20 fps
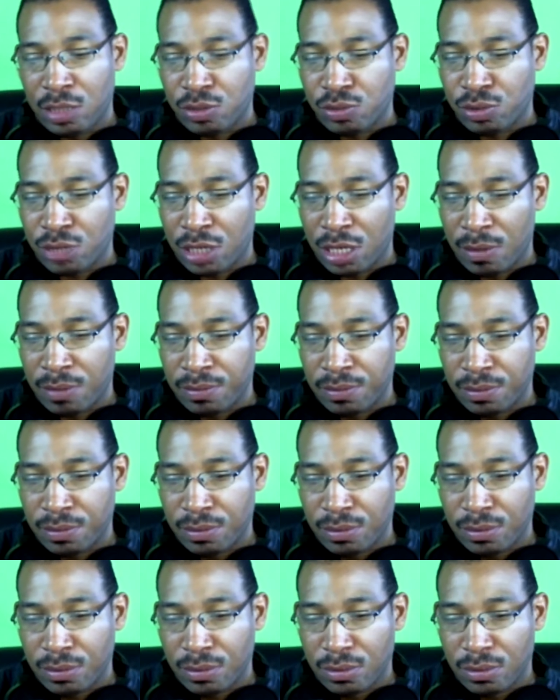That's what's up.
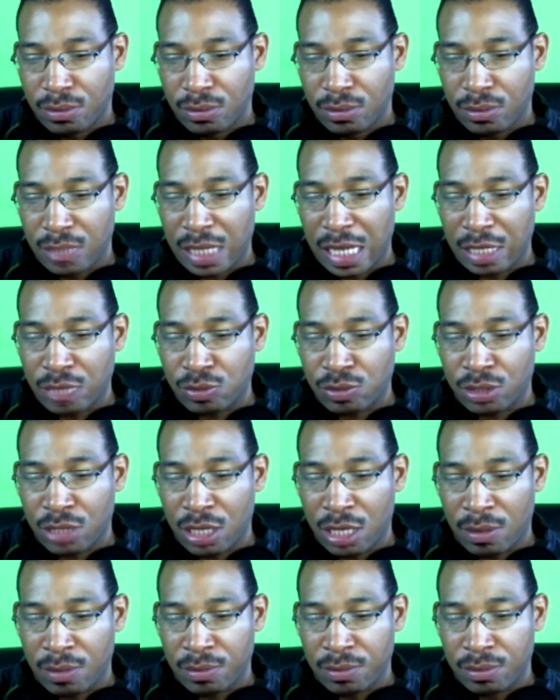That's what's
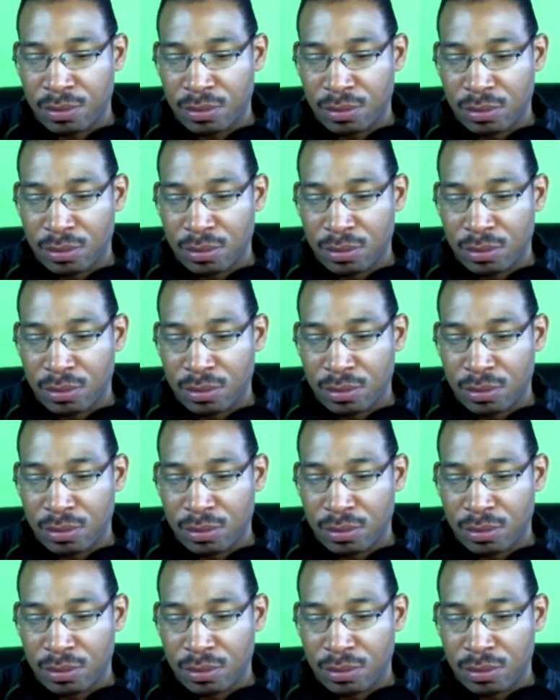up.